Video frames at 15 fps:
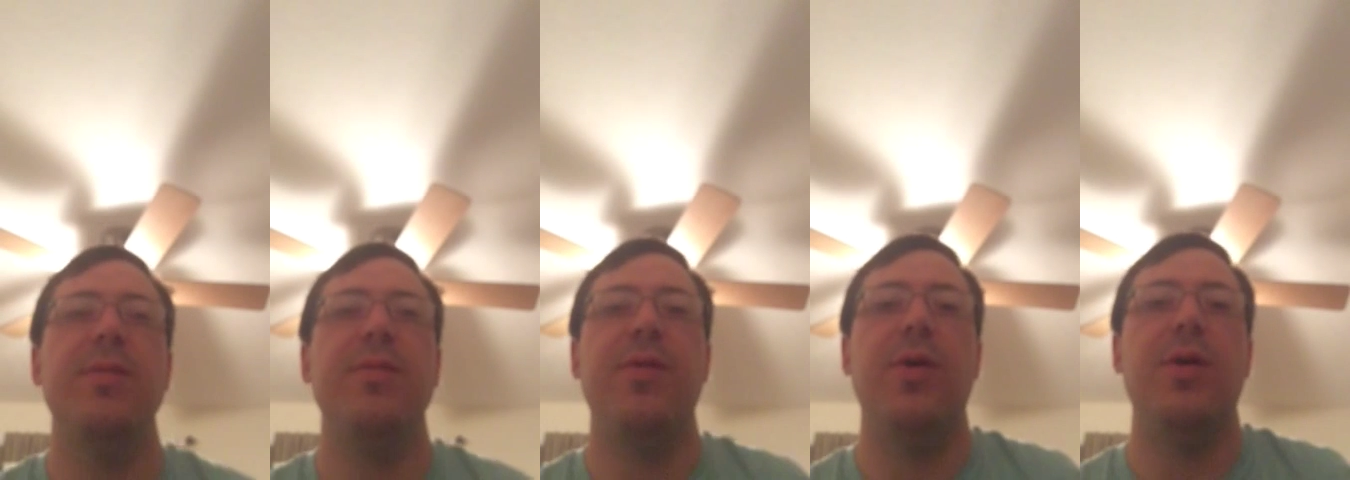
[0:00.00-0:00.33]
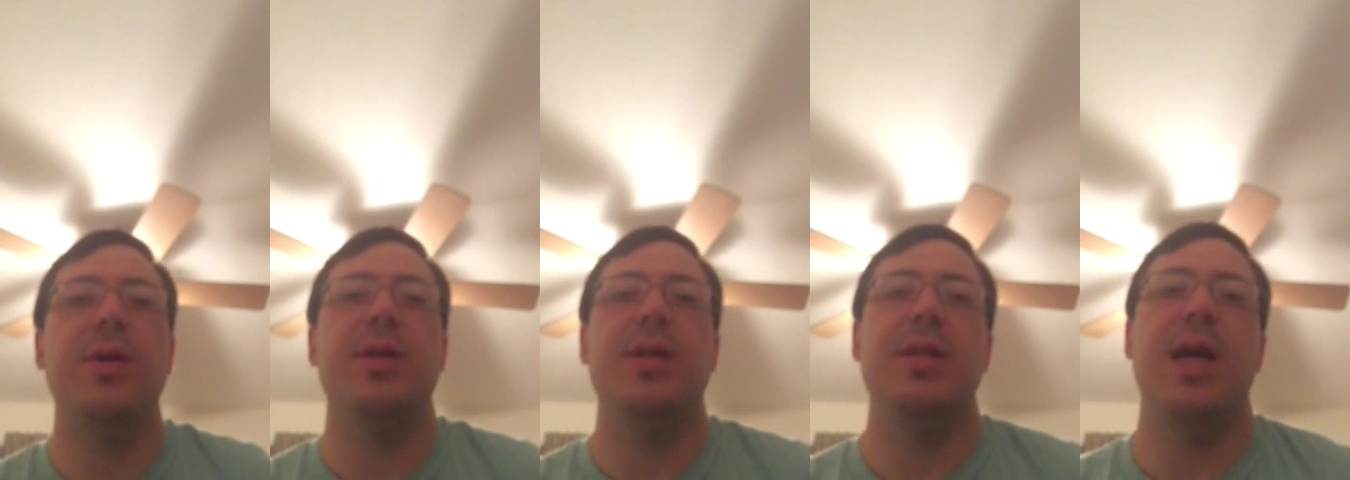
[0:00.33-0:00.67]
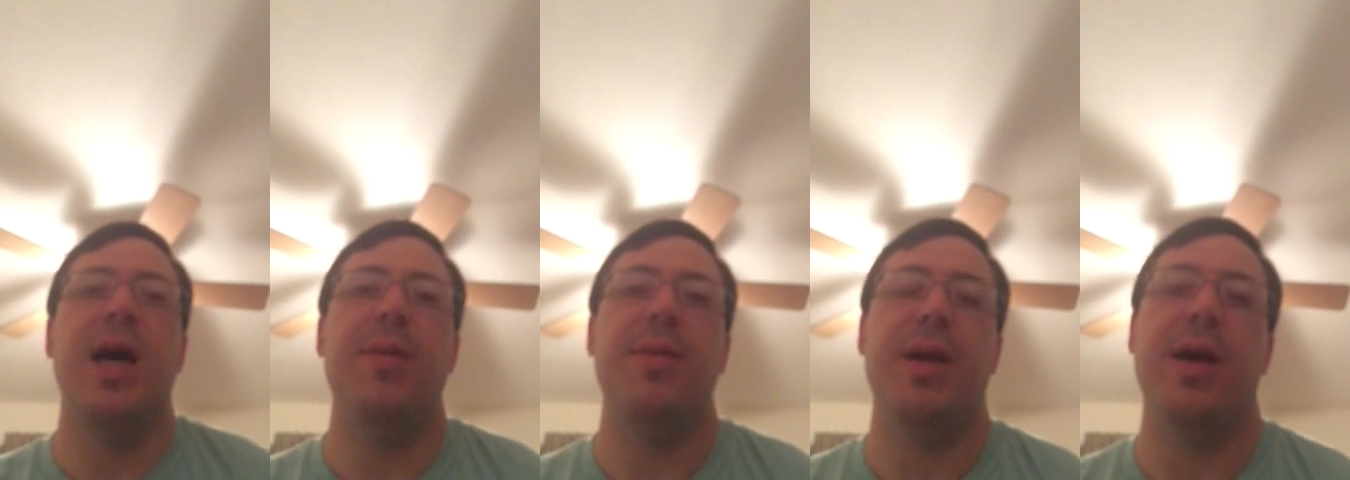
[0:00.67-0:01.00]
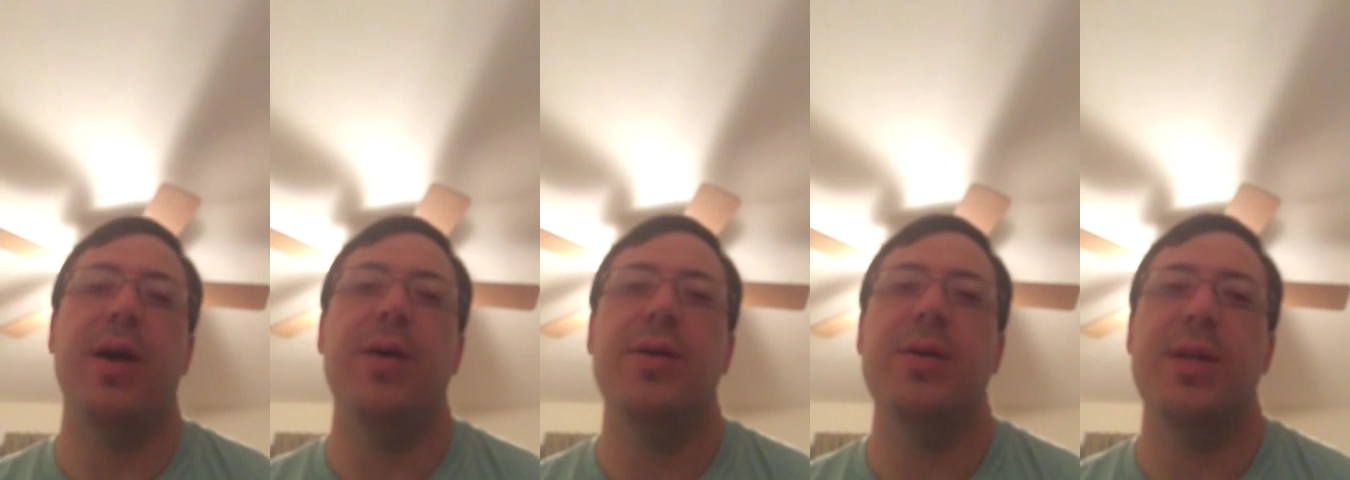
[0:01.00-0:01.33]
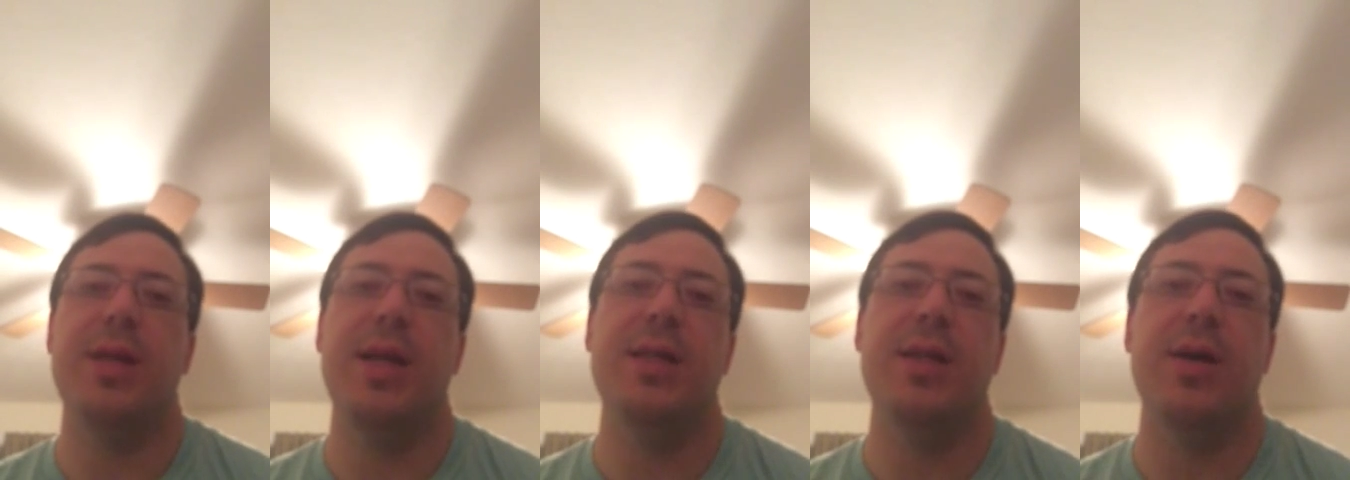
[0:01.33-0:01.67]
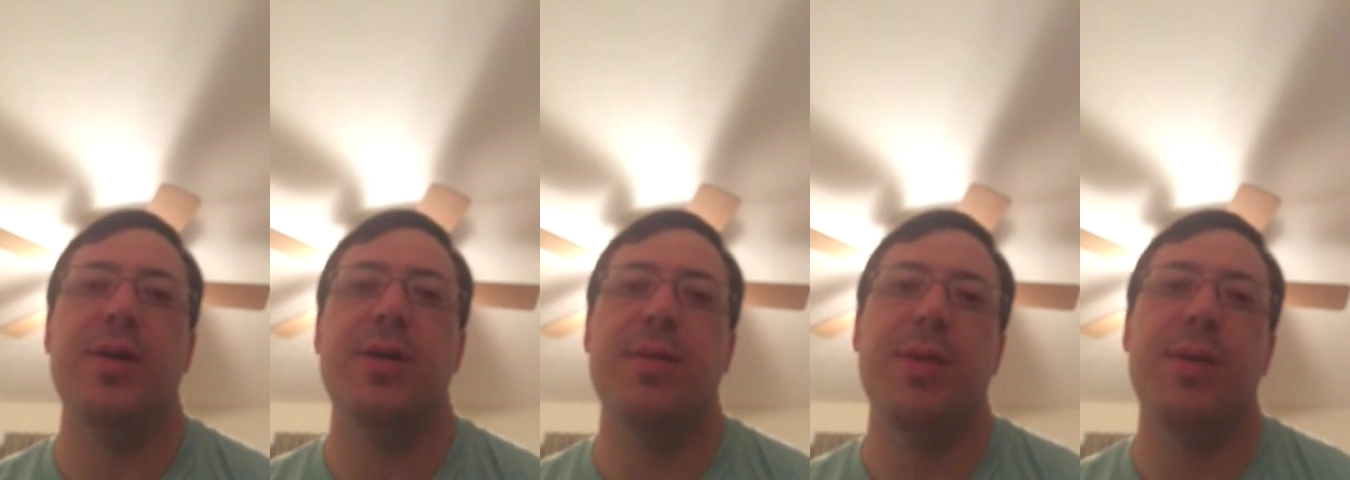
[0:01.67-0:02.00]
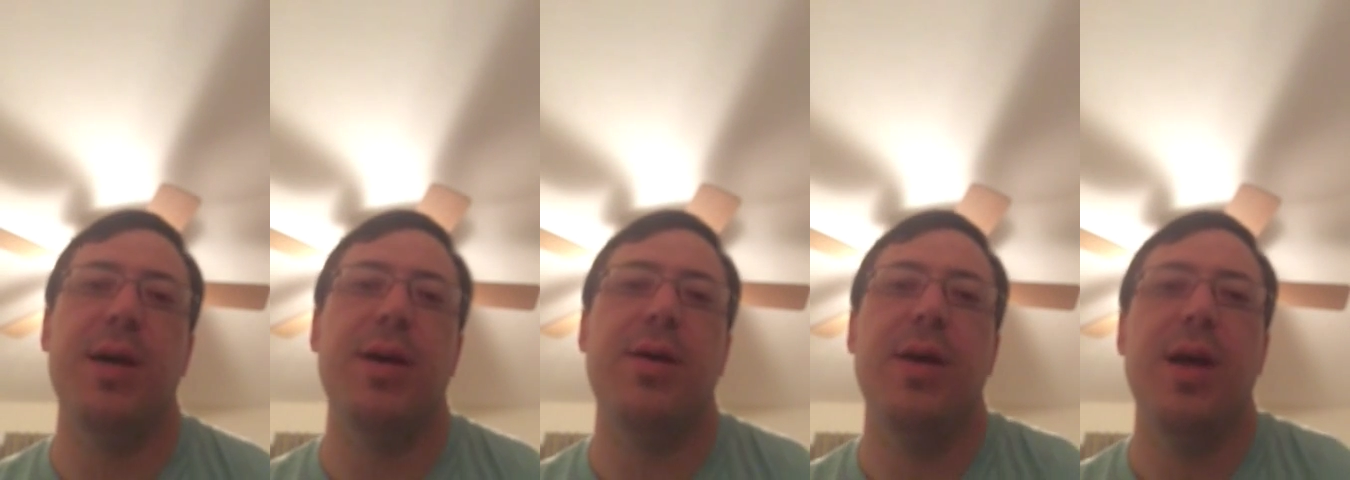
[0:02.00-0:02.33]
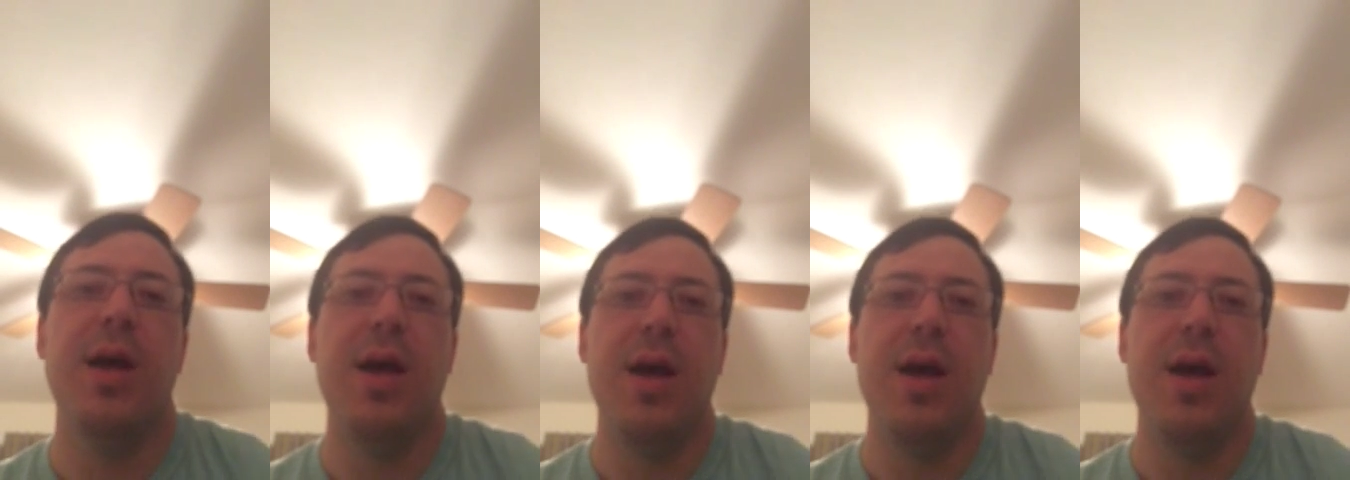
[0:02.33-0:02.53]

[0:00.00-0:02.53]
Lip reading: far as the topic goes, and they talked about